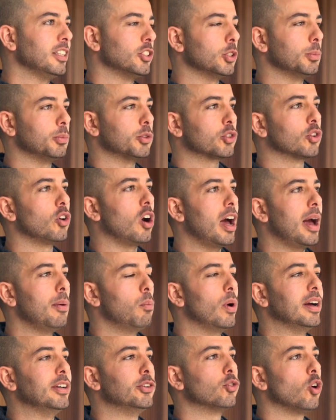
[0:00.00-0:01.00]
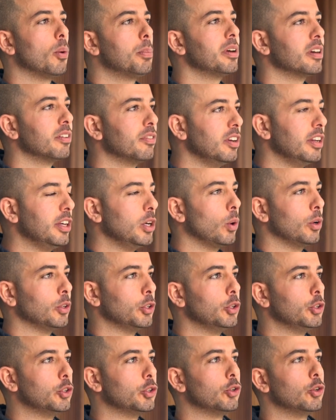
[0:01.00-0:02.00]
and subscribe. We're dropping a video
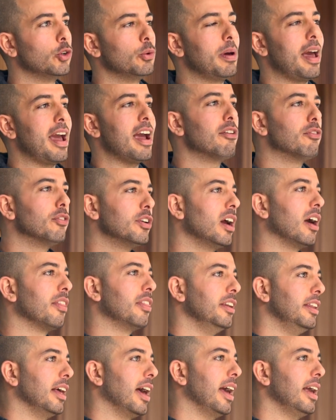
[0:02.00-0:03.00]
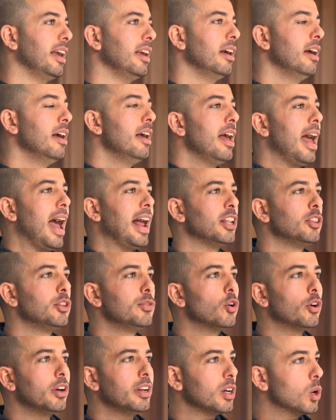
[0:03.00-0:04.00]
on YouTube every other day. And if
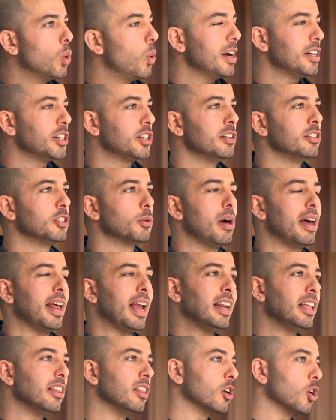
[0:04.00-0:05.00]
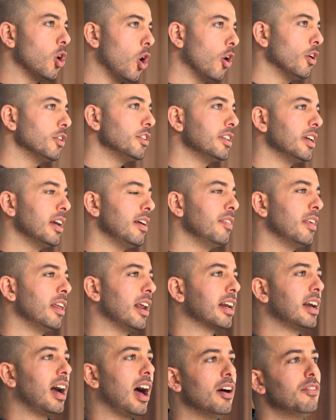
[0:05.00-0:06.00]
you've got any questions about any of the content
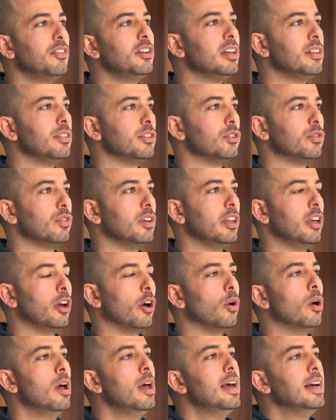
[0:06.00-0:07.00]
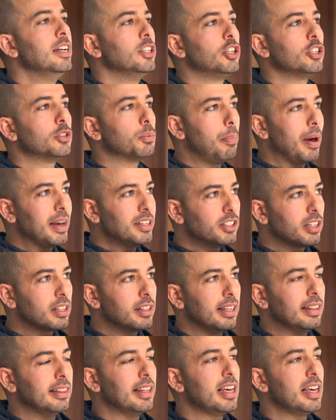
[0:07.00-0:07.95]
that I covered in this video, just basically